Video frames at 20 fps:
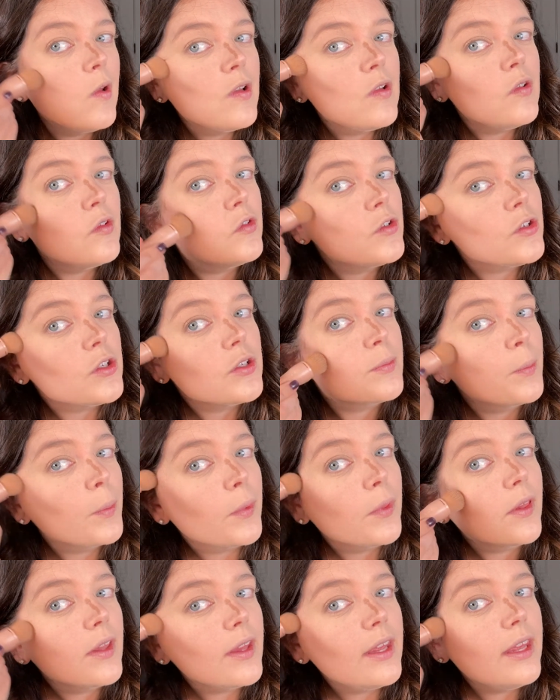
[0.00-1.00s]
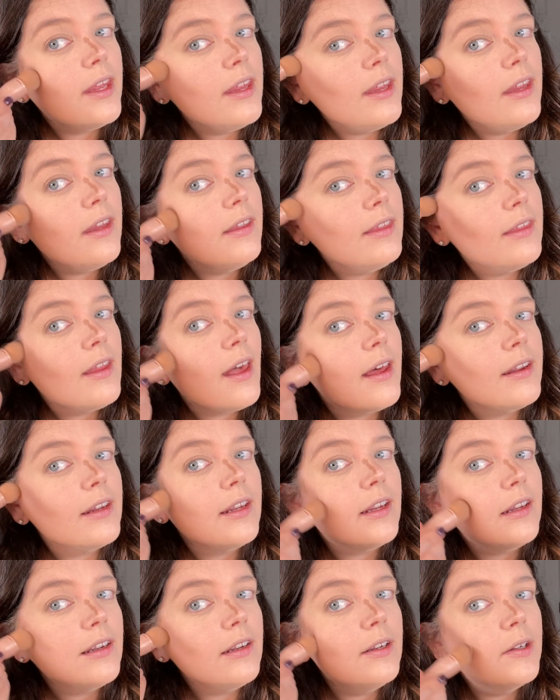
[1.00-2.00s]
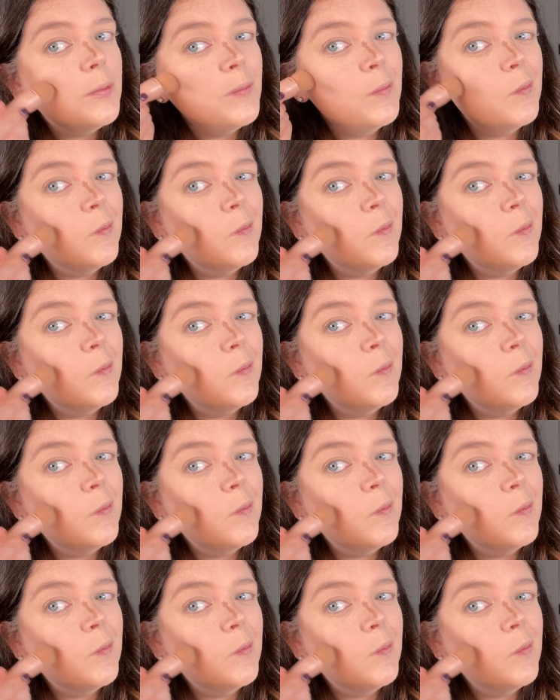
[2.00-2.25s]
and just blend that in.